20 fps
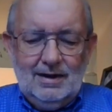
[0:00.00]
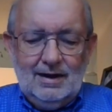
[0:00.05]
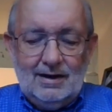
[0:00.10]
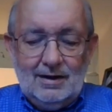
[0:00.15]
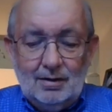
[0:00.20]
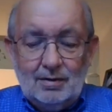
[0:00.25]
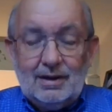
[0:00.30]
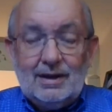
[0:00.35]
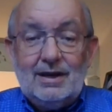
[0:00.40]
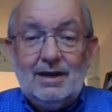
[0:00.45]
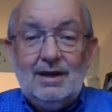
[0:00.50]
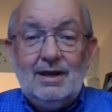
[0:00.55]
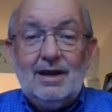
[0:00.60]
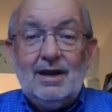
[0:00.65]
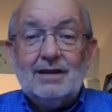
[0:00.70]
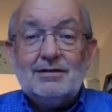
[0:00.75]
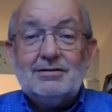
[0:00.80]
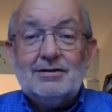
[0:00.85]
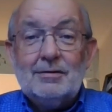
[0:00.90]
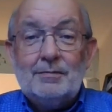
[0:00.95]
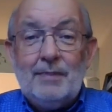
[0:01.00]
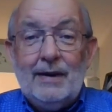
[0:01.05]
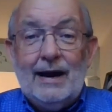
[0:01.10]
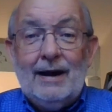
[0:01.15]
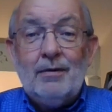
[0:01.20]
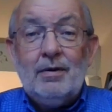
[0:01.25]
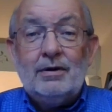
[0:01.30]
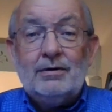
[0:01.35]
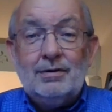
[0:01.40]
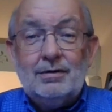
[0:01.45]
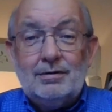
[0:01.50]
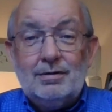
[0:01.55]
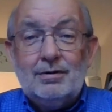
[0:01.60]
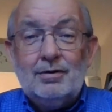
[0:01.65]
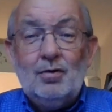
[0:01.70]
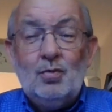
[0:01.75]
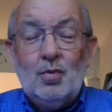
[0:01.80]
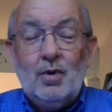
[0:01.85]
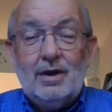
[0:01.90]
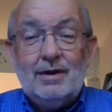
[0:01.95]
and only He has the power to
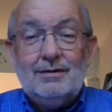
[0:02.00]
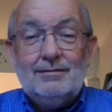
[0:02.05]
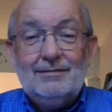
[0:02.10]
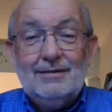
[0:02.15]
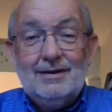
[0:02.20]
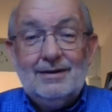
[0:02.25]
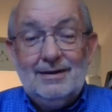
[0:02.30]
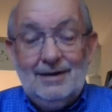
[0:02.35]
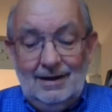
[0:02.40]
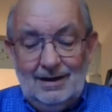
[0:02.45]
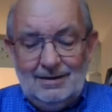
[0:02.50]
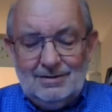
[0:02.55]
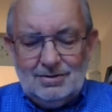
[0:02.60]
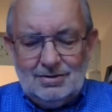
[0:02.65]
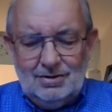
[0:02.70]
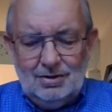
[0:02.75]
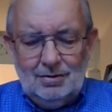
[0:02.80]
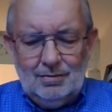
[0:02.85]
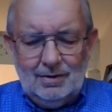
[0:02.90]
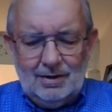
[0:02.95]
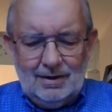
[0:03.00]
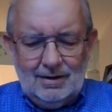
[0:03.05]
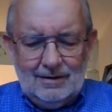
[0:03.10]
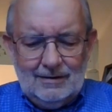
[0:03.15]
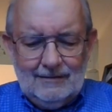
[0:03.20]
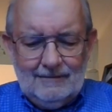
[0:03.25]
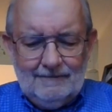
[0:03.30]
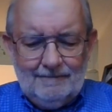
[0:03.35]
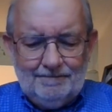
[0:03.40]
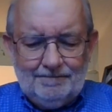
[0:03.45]
do what needs doing.